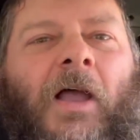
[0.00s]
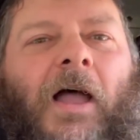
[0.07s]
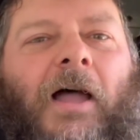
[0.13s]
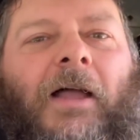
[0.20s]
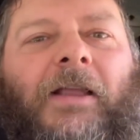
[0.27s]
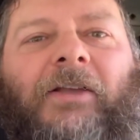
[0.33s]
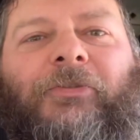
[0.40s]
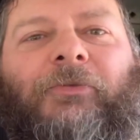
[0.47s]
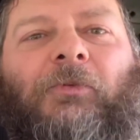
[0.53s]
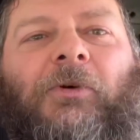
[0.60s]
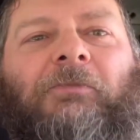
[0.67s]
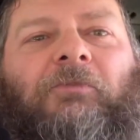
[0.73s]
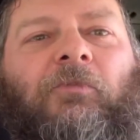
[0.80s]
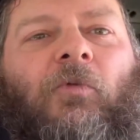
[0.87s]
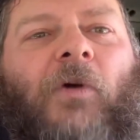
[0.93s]
I guess
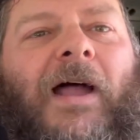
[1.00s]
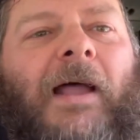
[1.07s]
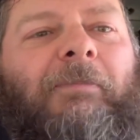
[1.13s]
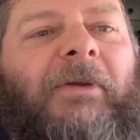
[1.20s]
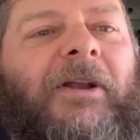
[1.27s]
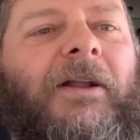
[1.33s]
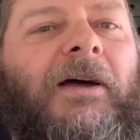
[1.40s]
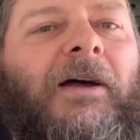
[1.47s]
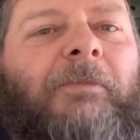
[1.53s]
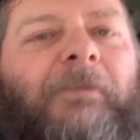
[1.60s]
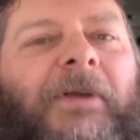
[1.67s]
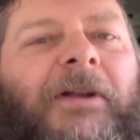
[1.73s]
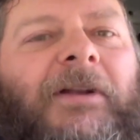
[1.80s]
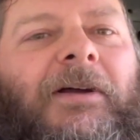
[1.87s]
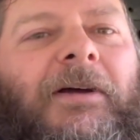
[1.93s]
we're wrapping up,
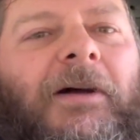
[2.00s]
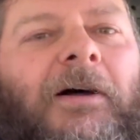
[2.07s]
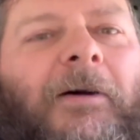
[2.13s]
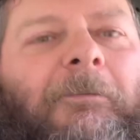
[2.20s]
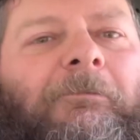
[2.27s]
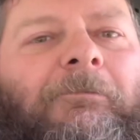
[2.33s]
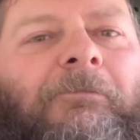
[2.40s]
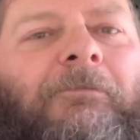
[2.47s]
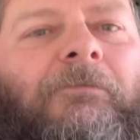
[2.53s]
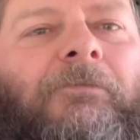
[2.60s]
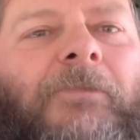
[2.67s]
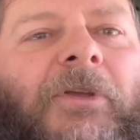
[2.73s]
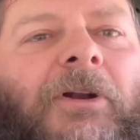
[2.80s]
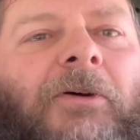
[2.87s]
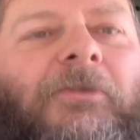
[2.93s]
and
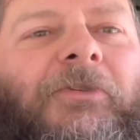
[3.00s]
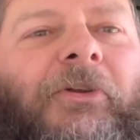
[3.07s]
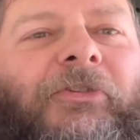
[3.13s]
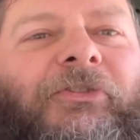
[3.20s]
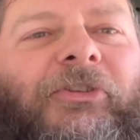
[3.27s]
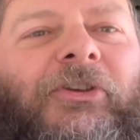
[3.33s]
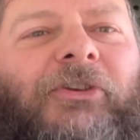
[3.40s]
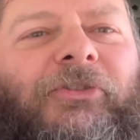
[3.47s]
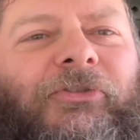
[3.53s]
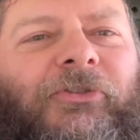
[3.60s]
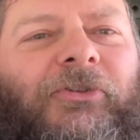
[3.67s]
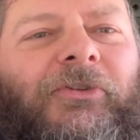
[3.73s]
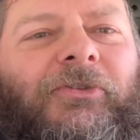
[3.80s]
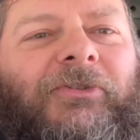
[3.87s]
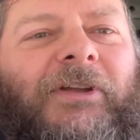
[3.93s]
you know, see you
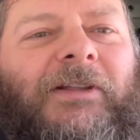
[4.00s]
soon.